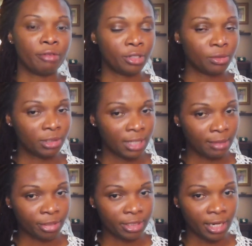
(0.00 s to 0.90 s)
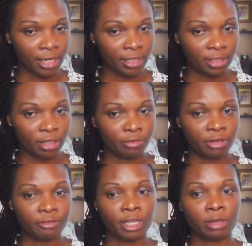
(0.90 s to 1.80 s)
reduced sample size of
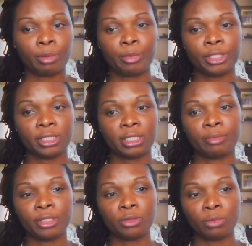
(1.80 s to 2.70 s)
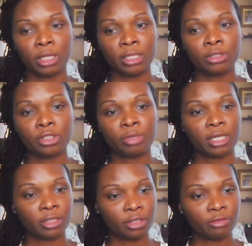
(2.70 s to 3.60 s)
available participants willing to
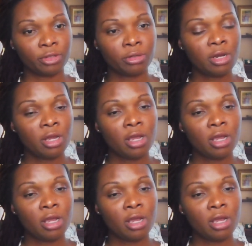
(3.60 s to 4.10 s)
be interviewed